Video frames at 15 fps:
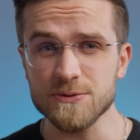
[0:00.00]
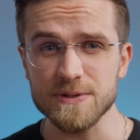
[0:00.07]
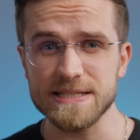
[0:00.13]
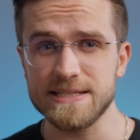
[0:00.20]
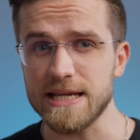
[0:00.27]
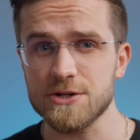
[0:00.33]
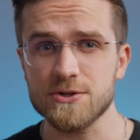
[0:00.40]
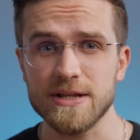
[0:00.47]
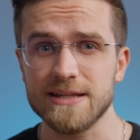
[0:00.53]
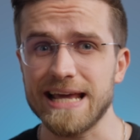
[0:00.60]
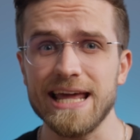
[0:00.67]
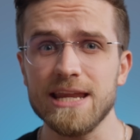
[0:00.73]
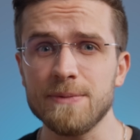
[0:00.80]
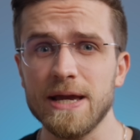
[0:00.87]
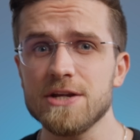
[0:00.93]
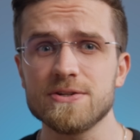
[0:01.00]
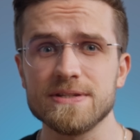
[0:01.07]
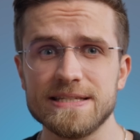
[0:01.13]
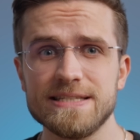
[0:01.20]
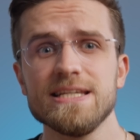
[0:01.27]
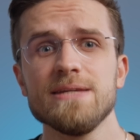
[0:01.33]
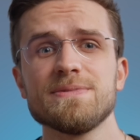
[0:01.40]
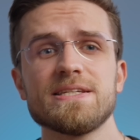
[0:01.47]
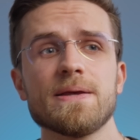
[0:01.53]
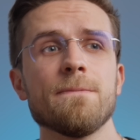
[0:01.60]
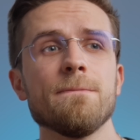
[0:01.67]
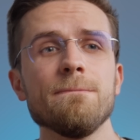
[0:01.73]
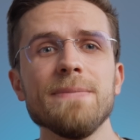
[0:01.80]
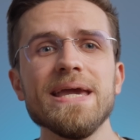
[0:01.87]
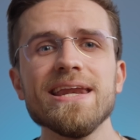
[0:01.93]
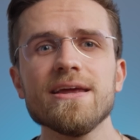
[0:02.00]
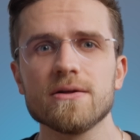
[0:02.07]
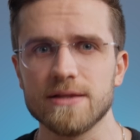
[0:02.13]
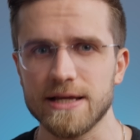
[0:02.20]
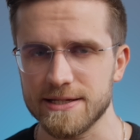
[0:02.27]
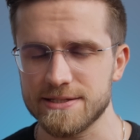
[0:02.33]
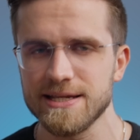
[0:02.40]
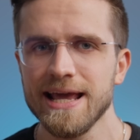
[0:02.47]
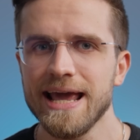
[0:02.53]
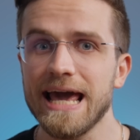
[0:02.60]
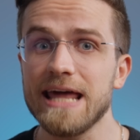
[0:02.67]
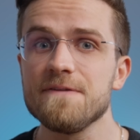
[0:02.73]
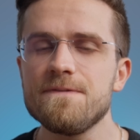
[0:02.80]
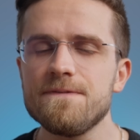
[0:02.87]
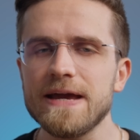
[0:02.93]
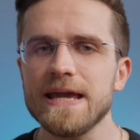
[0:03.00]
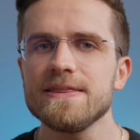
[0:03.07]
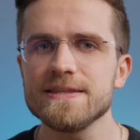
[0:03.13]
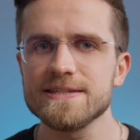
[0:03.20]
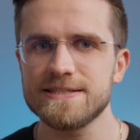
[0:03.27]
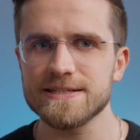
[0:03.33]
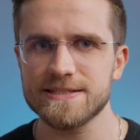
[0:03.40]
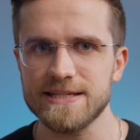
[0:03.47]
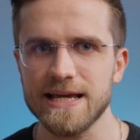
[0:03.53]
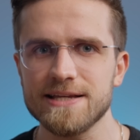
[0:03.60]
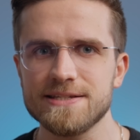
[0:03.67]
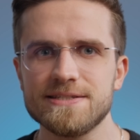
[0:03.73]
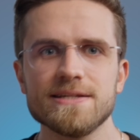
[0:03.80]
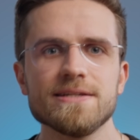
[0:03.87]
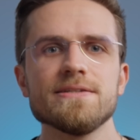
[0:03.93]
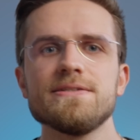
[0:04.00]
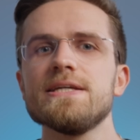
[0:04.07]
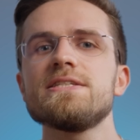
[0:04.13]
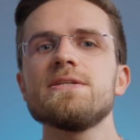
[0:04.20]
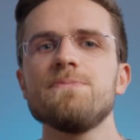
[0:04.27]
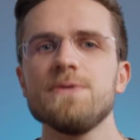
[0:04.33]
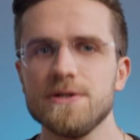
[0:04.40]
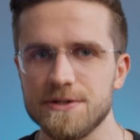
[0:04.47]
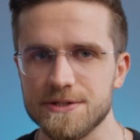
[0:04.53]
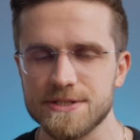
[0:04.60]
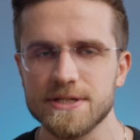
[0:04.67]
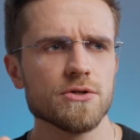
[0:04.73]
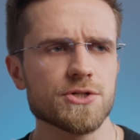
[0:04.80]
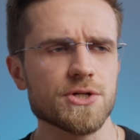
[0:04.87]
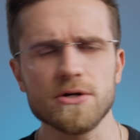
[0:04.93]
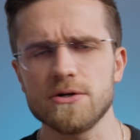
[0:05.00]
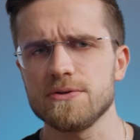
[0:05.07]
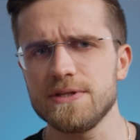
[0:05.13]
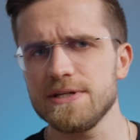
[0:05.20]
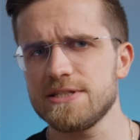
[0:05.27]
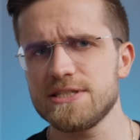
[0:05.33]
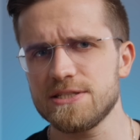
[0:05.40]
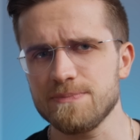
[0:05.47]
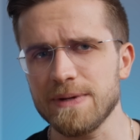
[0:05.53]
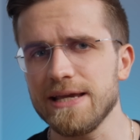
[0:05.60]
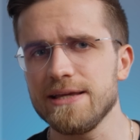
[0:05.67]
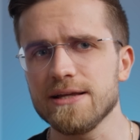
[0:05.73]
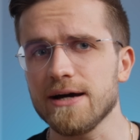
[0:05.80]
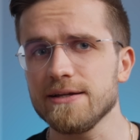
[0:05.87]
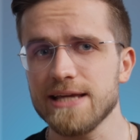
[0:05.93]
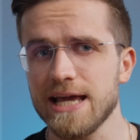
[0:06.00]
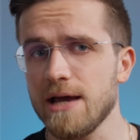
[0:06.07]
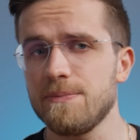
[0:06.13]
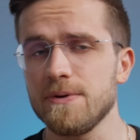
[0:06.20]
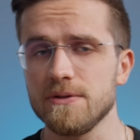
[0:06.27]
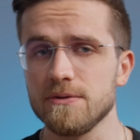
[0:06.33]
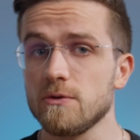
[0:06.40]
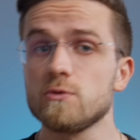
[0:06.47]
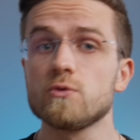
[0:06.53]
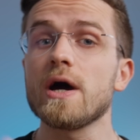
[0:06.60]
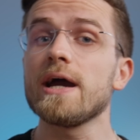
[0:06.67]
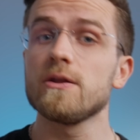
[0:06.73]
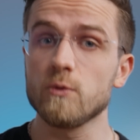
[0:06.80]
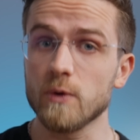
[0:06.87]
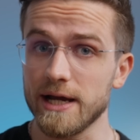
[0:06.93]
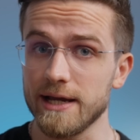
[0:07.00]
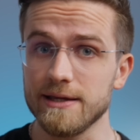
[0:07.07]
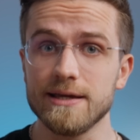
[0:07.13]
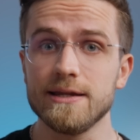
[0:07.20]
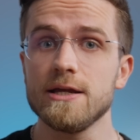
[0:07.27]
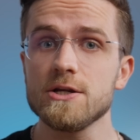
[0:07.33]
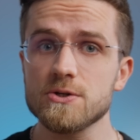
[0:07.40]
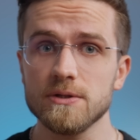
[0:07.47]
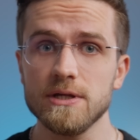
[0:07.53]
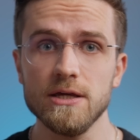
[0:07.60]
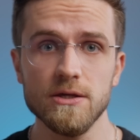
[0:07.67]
transition, animation seems meaningless, and faith in success disappears. Sure, this may not happen right away. Initially,